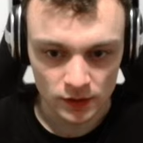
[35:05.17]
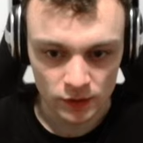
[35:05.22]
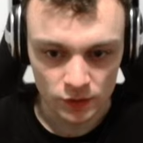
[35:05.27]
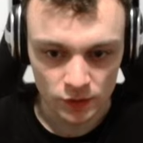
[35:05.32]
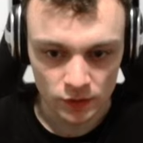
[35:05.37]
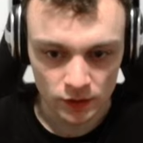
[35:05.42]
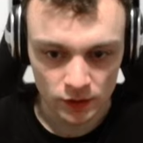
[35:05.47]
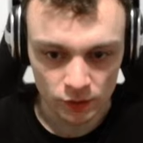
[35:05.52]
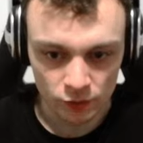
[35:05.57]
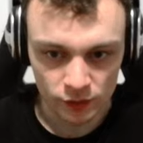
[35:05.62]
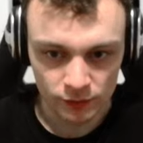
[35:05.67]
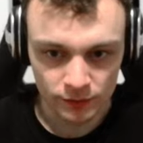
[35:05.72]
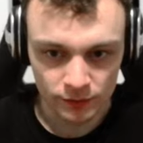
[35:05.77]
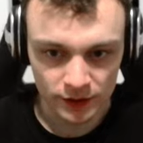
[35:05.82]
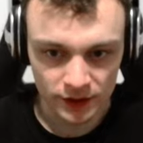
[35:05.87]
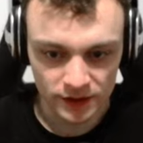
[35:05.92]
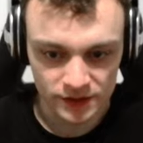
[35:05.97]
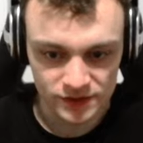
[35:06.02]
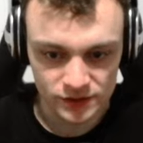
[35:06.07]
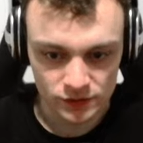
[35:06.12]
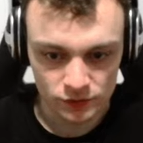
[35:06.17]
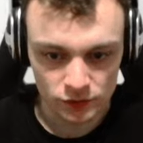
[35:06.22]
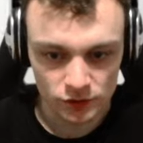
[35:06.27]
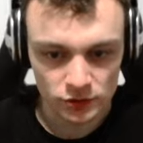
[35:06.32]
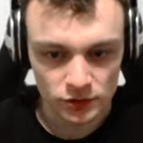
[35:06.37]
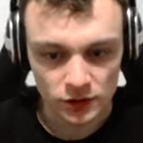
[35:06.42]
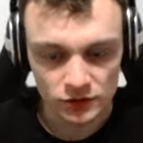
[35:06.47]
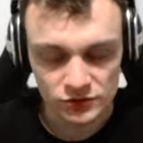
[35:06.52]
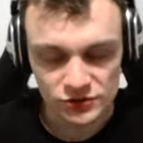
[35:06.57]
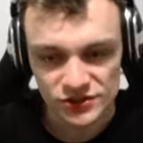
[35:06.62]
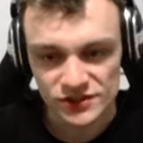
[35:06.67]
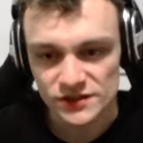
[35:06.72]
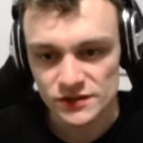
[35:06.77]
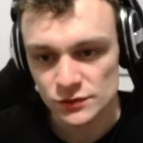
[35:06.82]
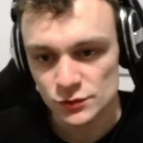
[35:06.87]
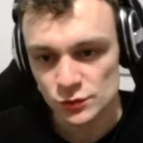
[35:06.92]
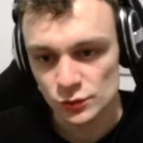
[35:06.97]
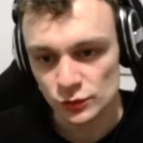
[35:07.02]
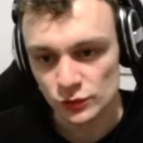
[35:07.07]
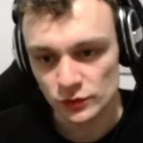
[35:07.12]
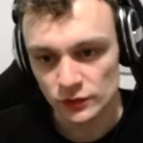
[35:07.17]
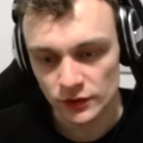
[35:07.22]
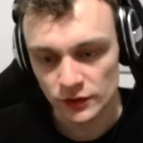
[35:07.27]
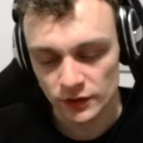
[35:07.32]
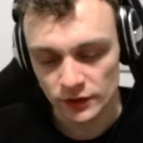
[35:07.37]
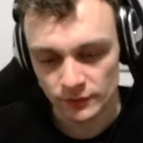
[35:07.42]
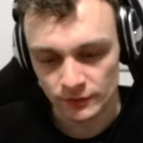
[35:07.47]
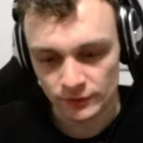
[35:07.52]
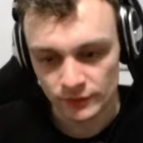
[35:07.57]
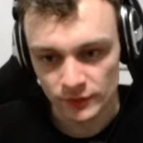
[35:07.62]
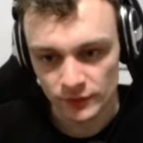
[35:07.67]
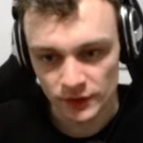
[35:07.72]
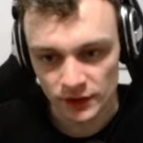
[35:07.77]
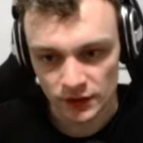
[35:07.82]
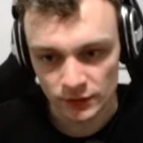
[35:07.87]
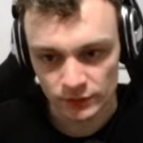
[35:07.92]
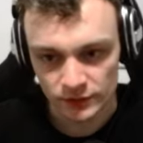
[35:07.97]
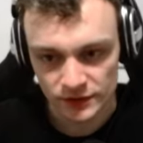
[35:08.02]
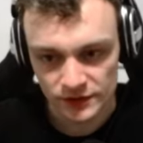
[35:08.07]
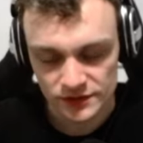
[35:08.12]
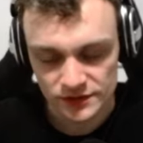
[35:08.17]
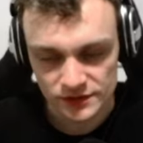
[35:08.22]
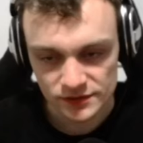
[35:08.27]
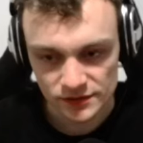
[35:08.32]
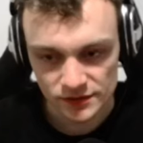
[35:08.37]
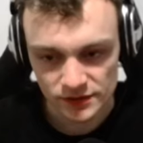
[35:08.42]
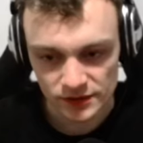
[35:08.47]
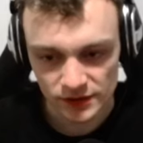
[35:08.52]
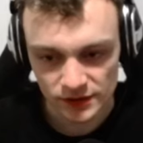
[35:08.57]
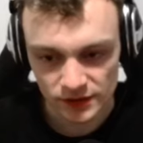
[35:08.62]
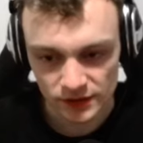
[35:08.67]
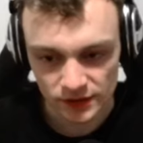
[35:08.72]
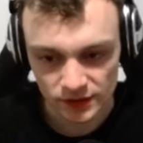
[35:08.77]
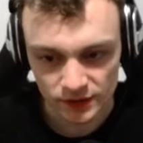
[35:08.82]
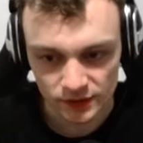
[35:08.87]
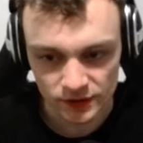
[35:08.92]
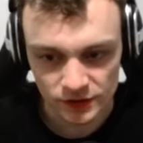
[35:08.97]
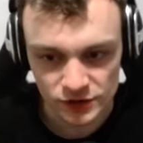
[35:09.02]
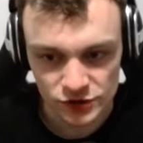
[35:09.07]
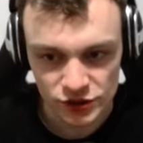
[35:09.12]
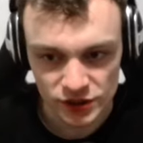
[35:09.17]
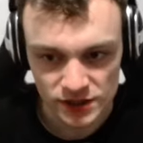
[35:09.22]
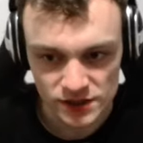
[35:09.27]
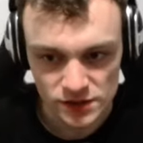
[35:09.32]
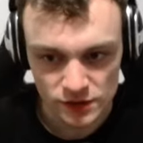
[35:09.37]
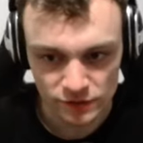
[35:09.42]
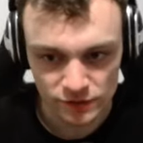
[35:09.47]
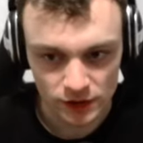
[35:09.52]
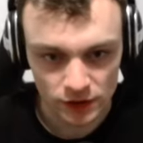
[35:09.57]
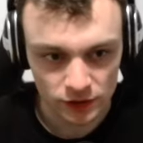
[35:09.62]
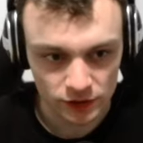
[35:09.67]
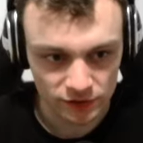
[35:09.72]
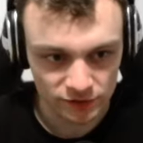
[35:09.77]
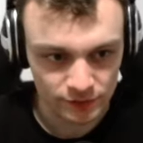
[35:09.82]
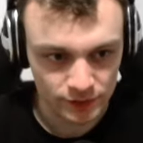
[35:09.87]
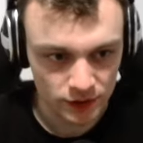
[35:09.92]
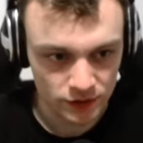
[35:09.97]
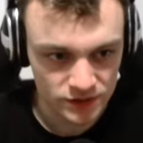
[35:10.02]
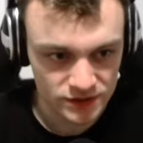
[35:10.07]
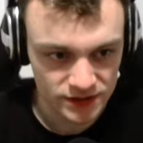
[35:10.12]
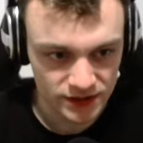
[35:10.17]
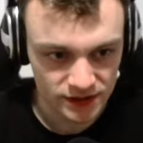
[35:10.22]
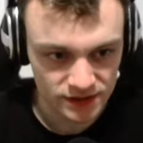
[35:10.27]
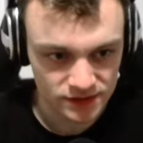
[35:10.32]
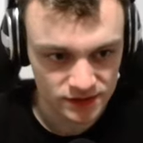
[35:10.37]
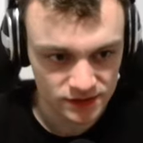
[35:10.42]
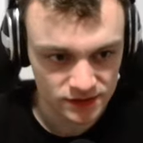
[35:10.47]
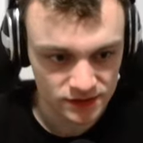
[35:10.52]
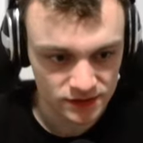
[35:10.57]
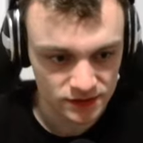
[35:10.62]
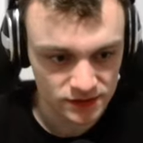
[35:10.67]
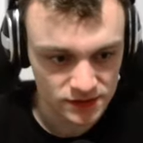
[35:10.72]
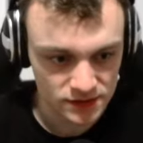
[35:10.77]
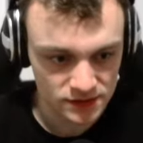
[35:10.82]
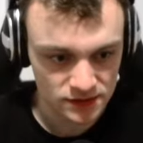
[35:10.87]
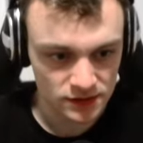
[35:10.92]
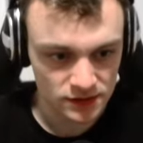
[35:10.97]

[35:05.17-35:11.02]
And we pass the row count just to limit the chance of out of bounds accesses.